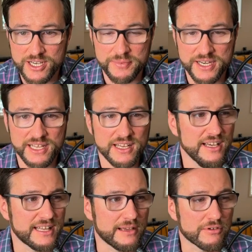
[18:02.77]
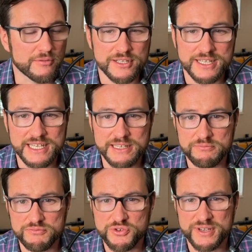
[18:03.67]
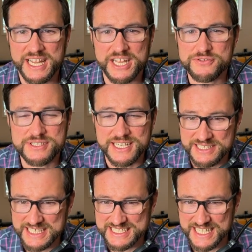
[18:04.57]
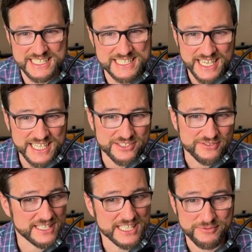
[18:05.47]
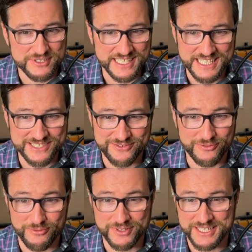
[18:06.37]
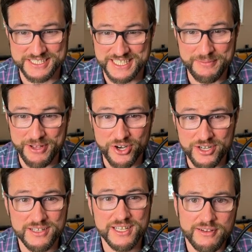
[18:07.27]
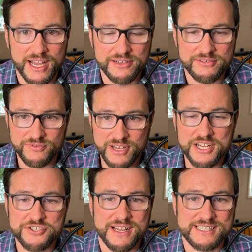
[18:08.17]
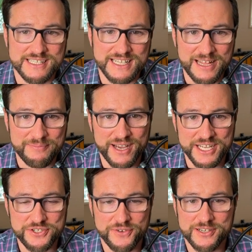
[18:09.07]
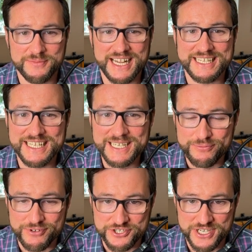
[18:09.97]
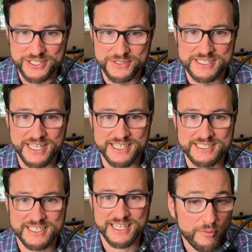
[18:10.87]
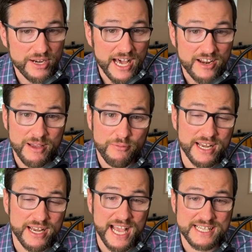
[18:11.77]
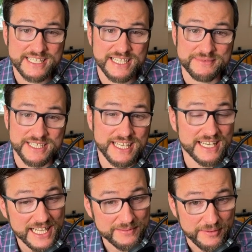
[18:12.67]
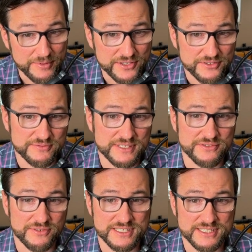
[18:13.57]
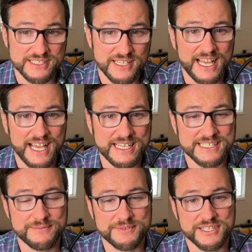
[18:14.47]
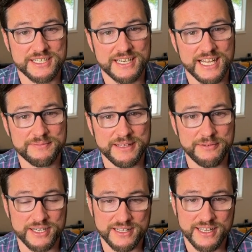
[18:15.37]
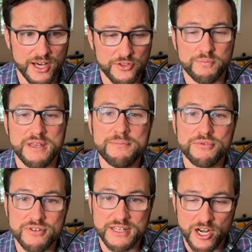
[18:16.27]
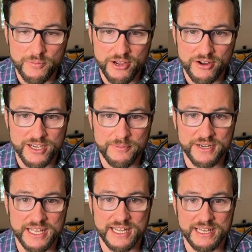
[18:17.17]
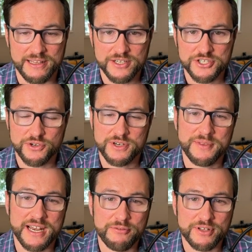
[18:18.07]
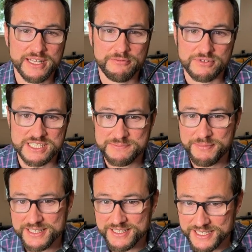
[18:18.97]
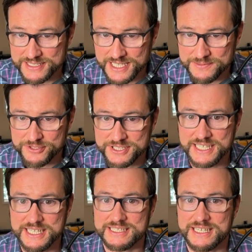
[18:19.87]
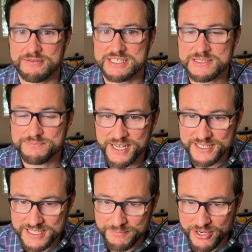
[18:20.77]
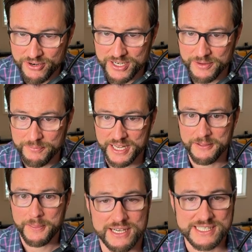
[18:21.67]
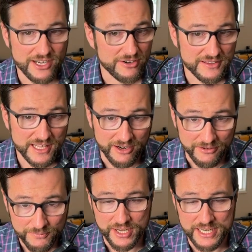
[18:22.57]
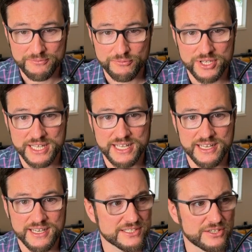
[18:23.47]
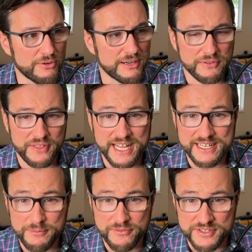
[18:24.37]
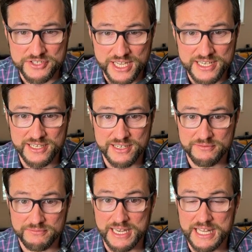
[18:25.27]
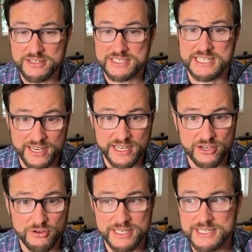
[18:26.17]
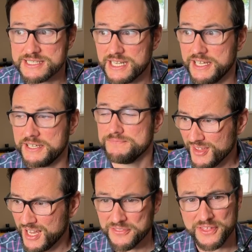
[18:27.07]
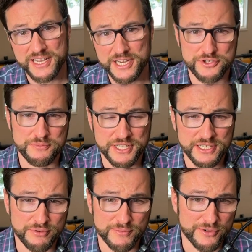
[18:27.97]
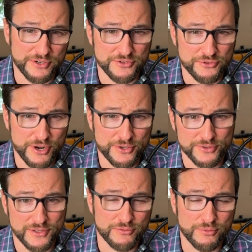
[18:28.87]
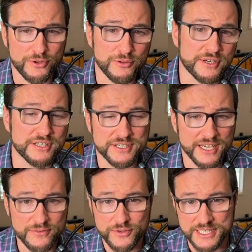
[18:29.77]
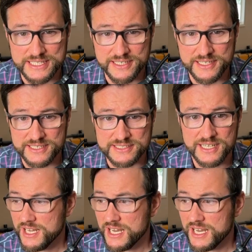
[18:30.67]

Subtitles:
company, they weren't really showing any interest in his insights or his expertise or really just him at all, I contrasted that by showing him that I did appreciate those things. I went out of my way to ask him to connect me with those resources. I asked him to connect me with other people in our parent company. I showed him that I really respected his expertise and I respected the parent company. I started there. I didn't really go in with any type of agenda that he could see. I didn't go in saying, I think I should be promoted to a director level role because I have all these ideas.